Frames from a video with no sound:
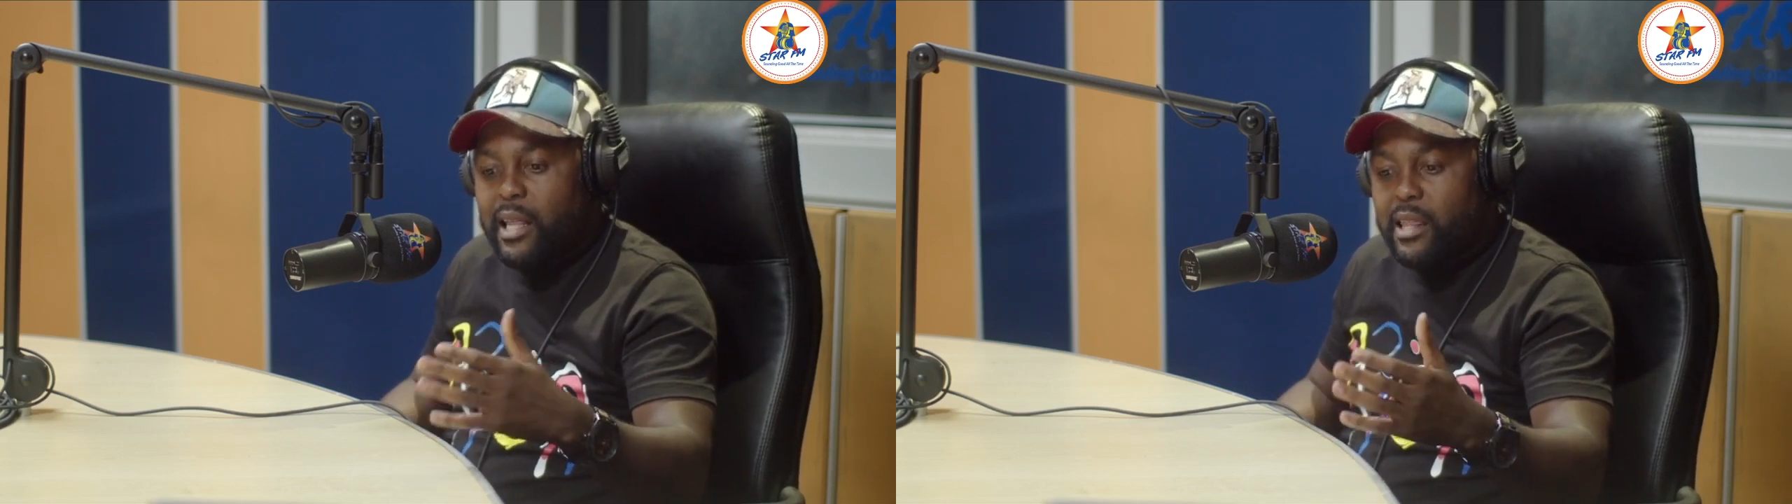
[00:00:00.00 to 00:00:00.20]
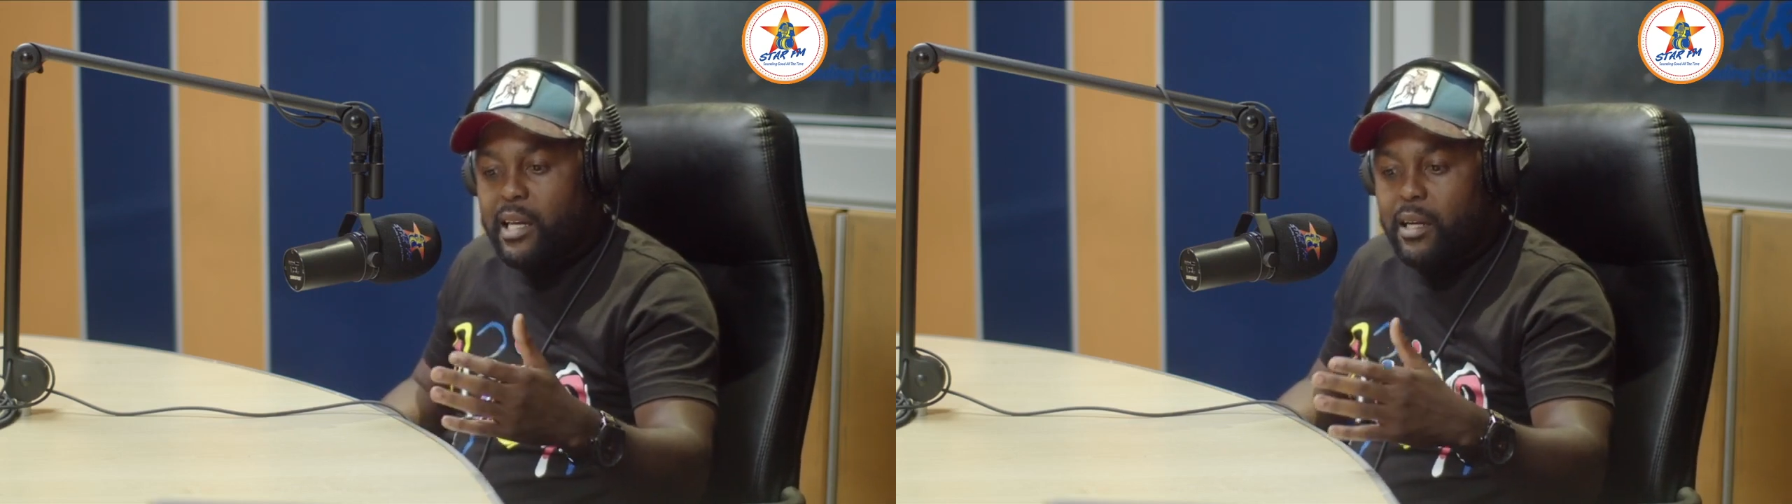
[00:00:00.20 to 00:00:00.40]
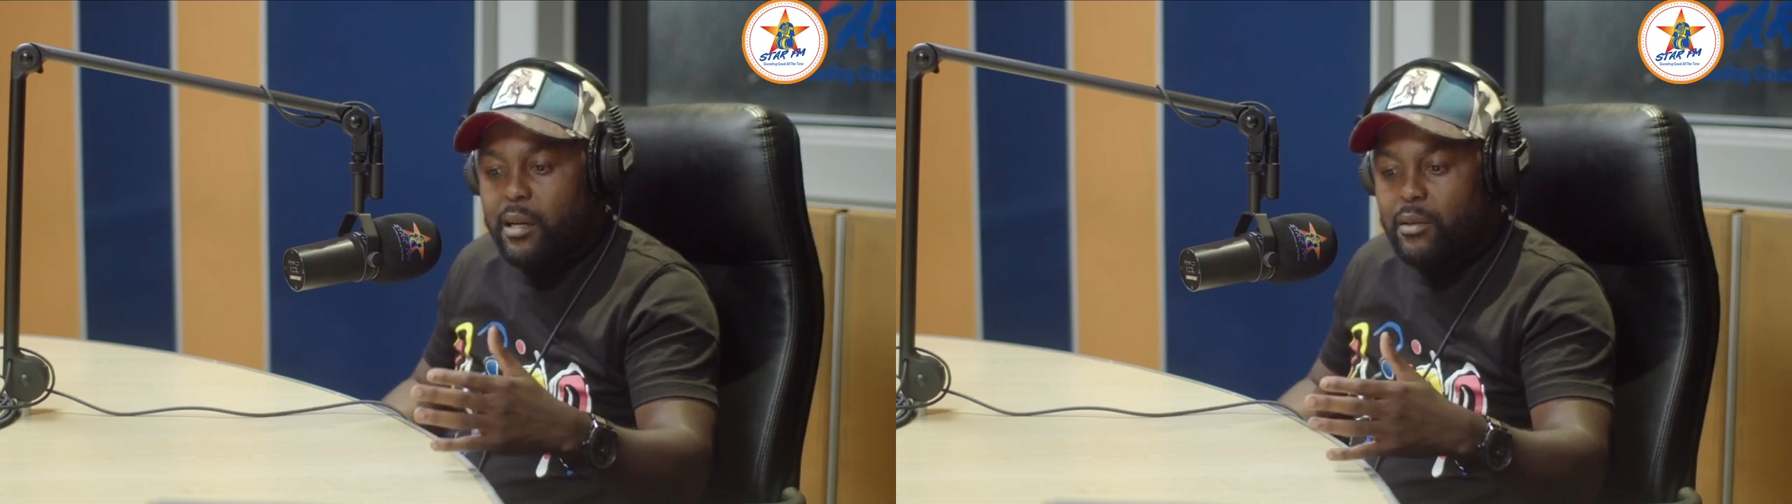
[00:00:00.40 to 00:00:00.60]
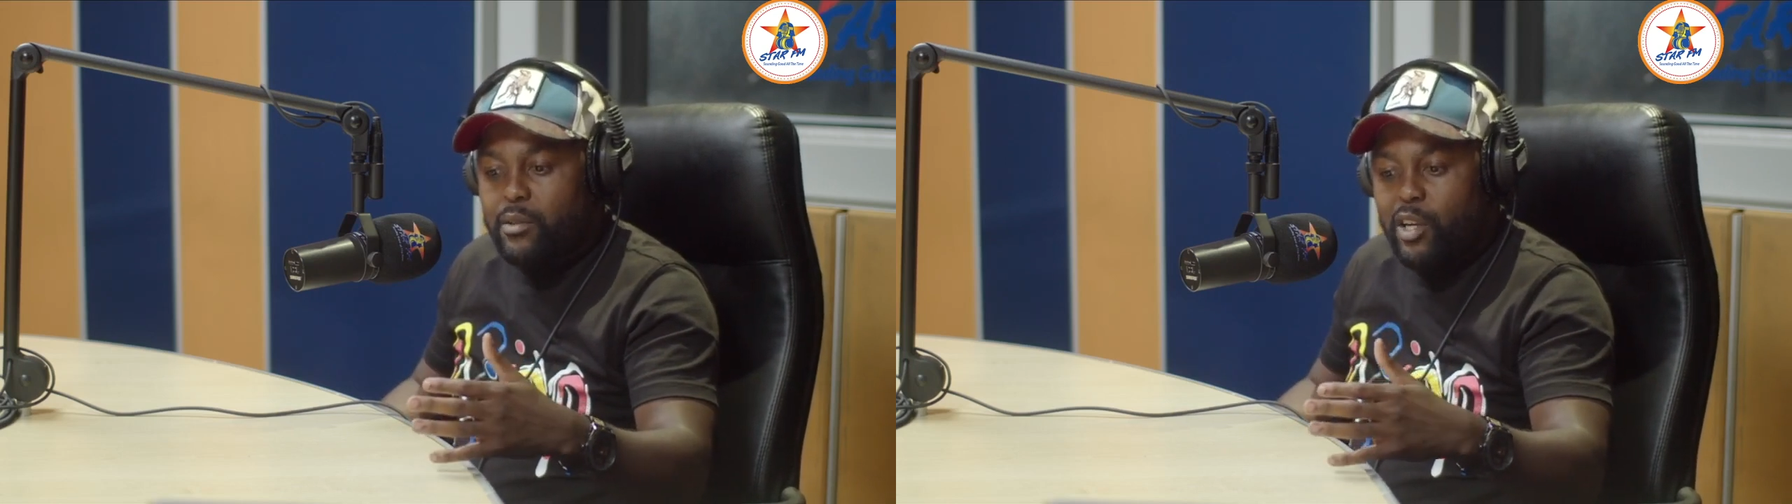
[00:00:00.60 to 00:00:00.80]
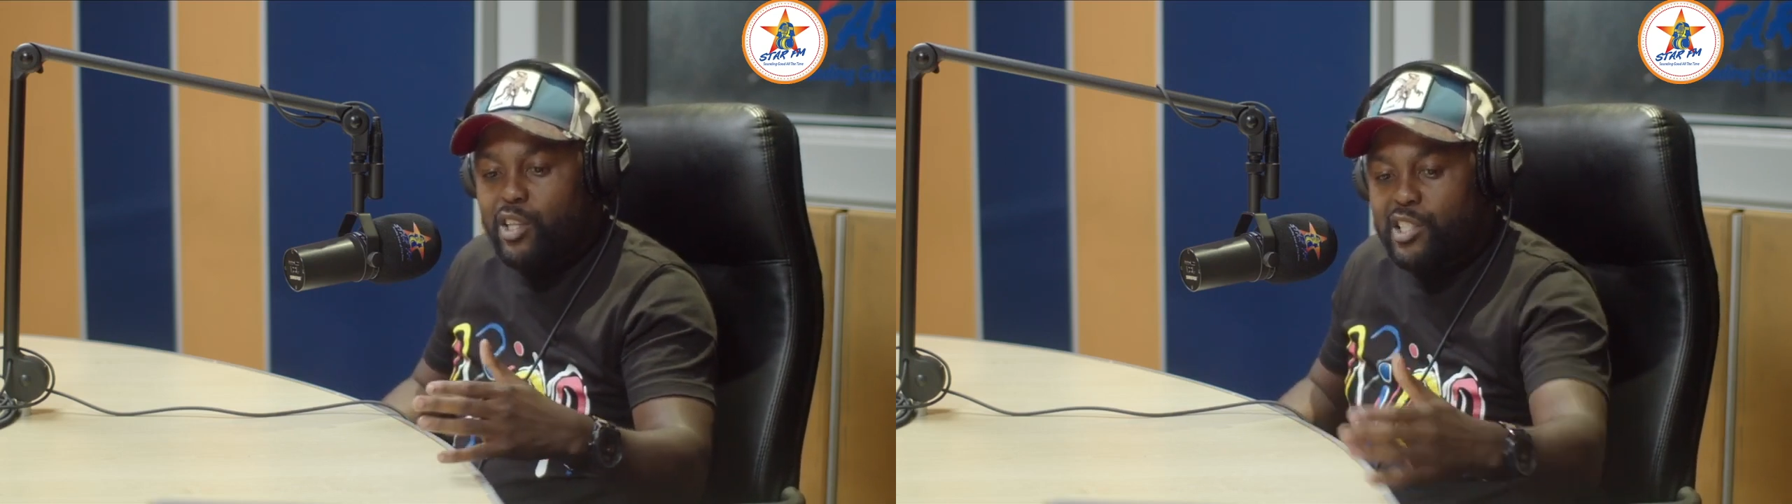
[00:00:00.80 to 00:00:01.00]
I think
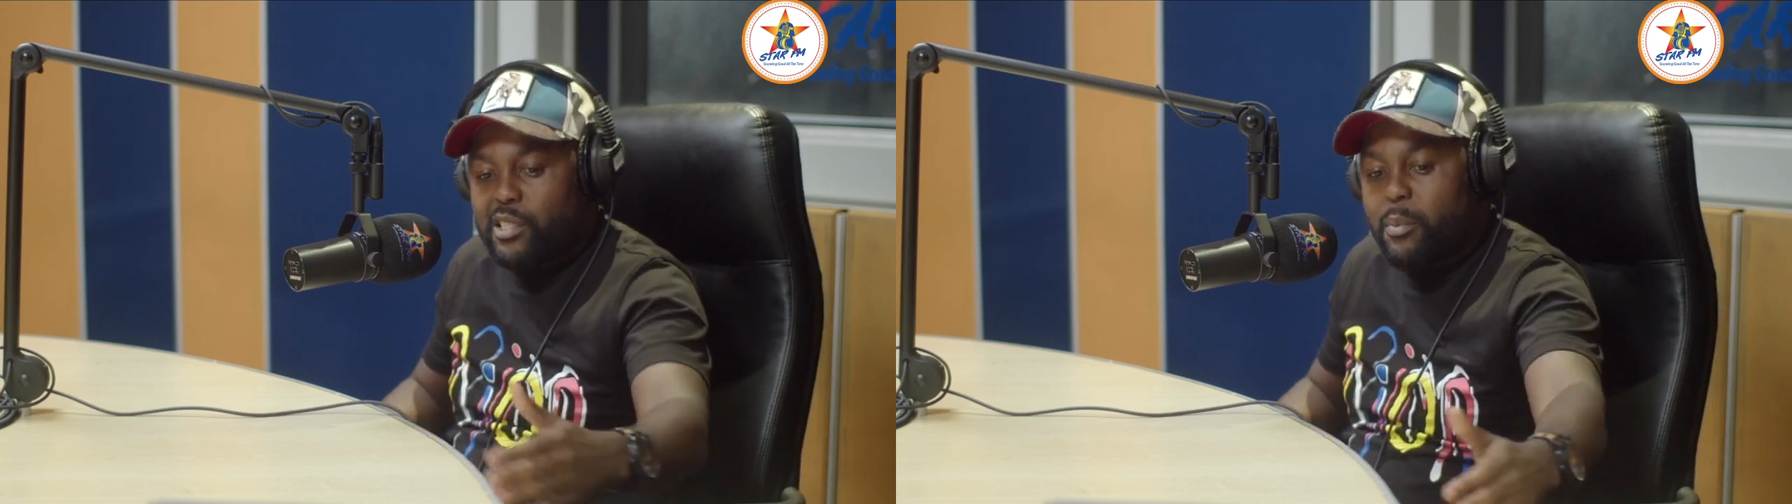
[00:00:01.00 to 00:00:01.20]
not just